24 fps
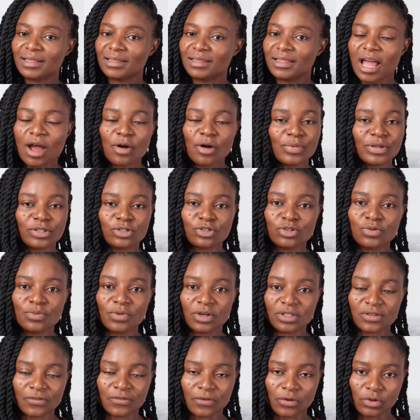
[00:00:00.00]
That will be too
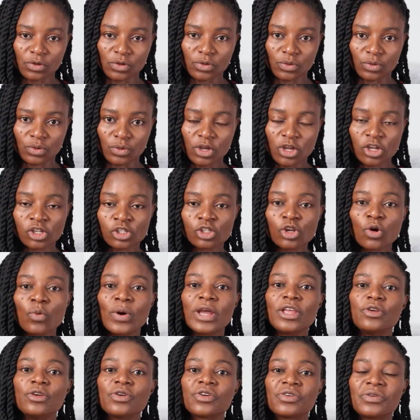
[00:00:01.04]
much for you. So
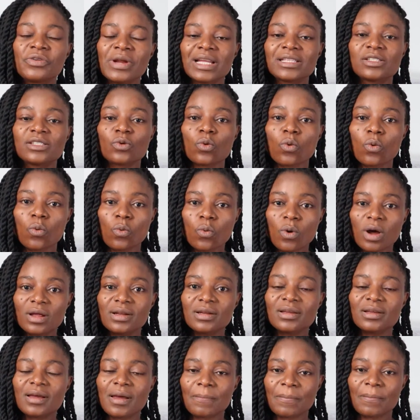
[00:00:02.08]
when you create
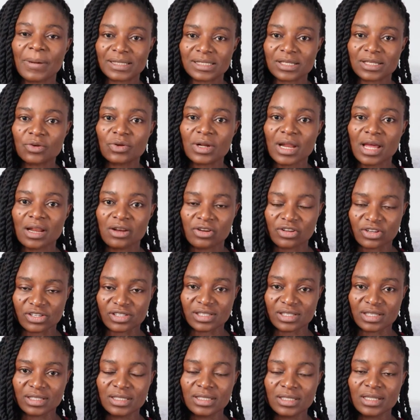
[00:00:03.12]
one particular
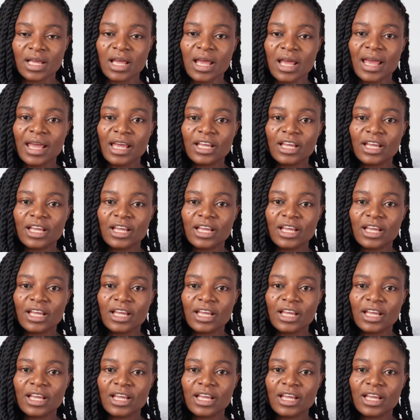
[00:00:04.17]
lesson,